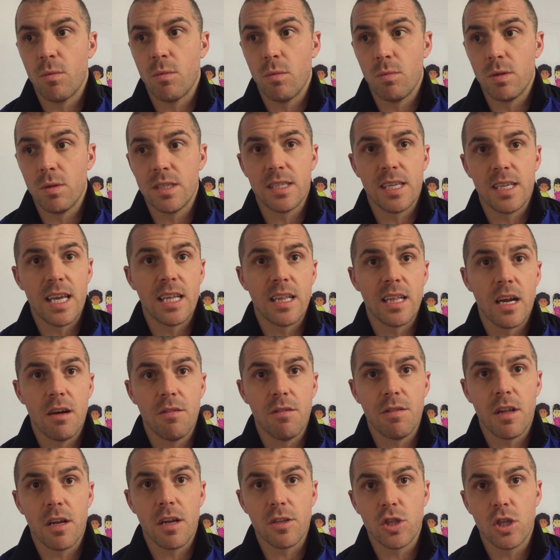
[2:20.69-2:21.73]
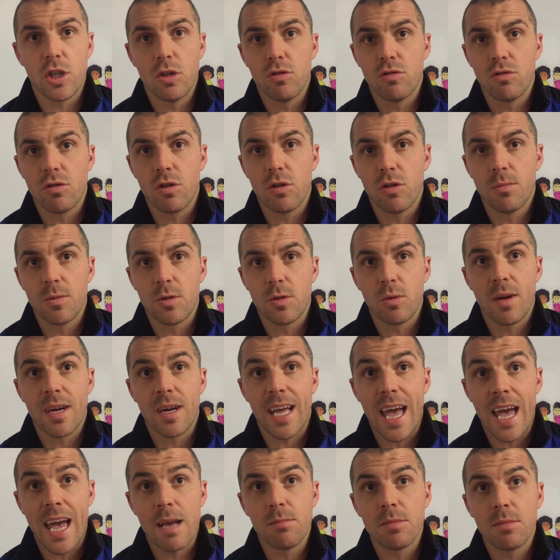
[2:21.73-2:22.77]
We see an awful lot of children coming to our
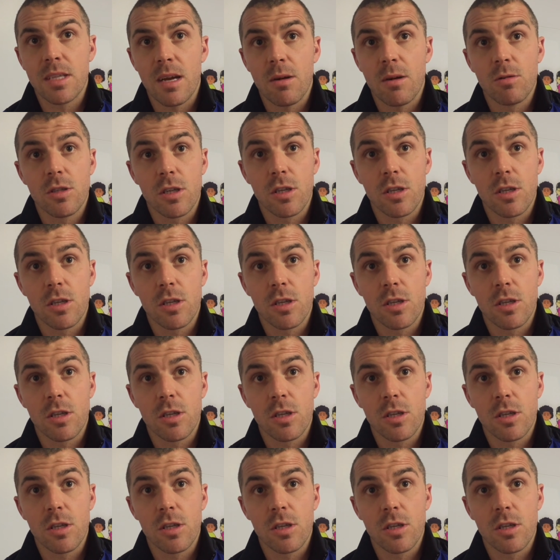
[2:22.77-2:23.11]
games now.